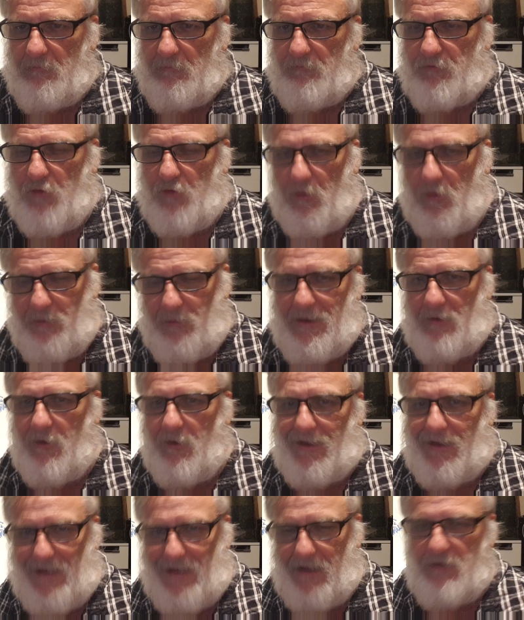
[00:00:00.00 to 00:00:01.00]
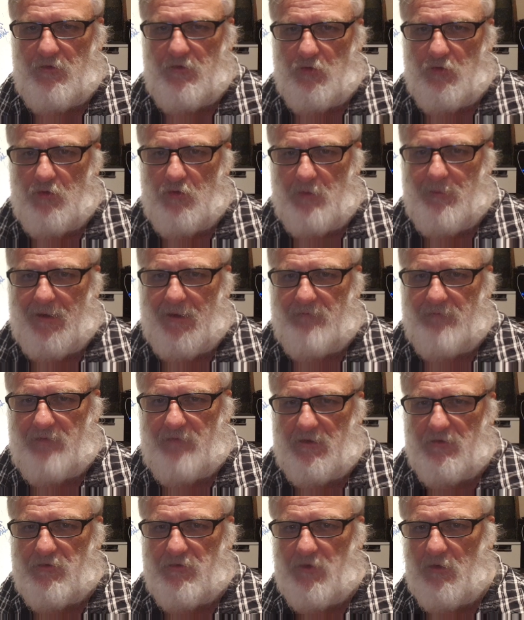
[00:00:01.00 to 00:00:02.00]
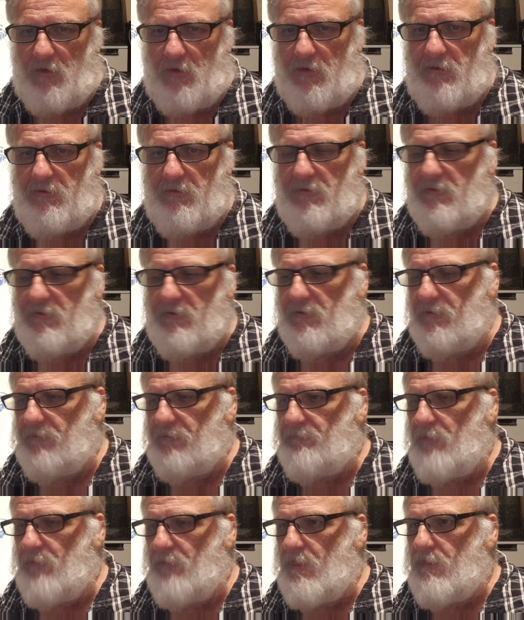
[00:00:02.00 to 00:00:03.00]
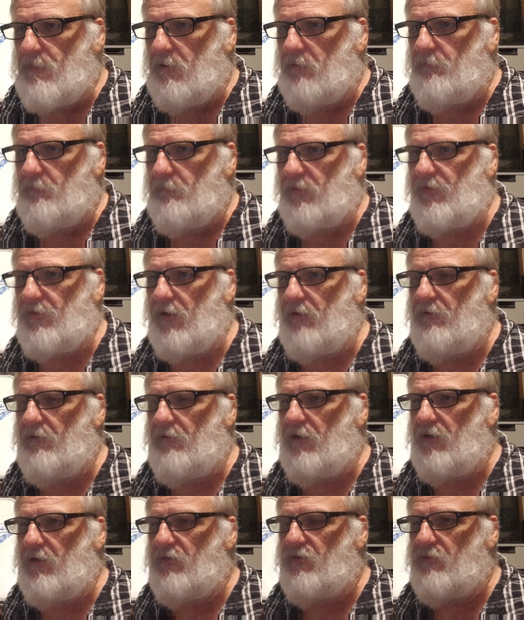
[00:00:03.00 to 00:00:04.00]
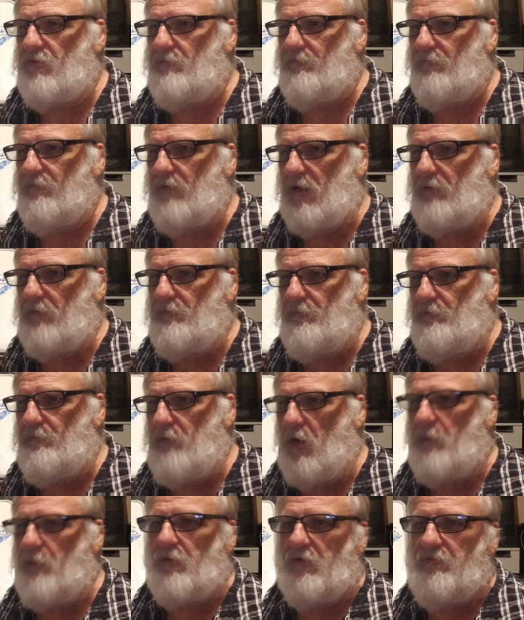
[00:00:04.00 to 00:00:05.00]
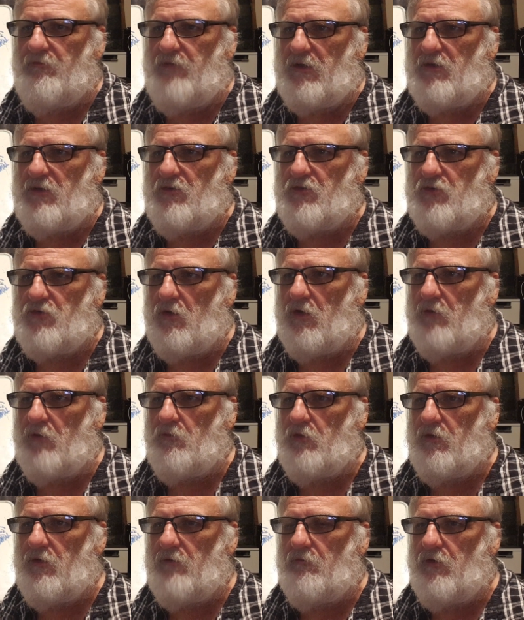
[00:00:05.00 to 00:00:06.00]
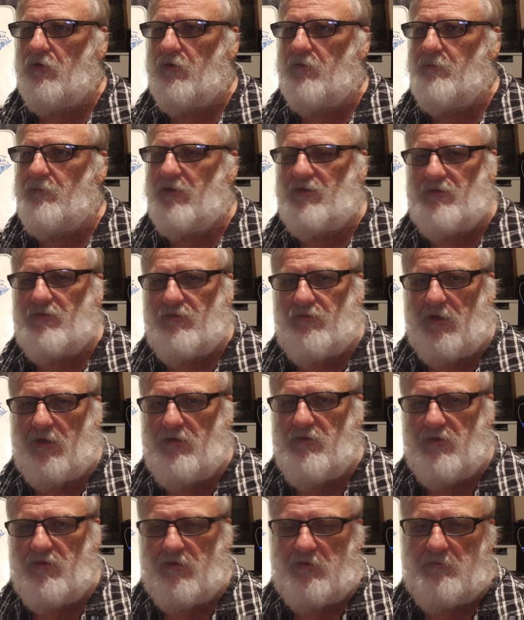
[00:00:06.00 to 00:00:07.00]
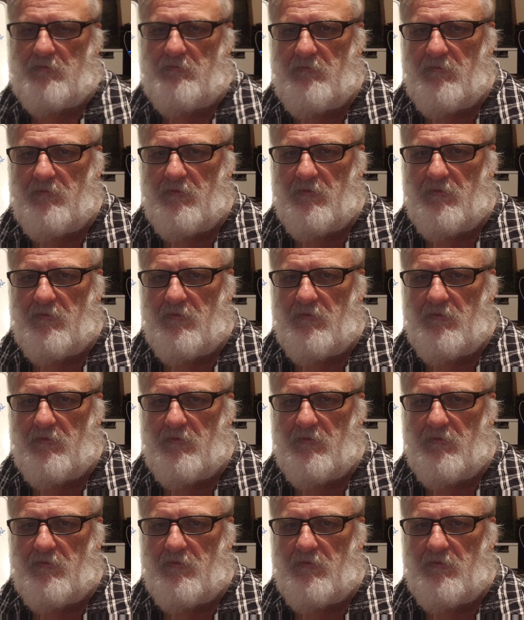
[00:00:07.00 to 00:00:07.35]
from here I can talk about Wittgenstein, but then there's, Popper and Wittgenstein weren't the best of friends, and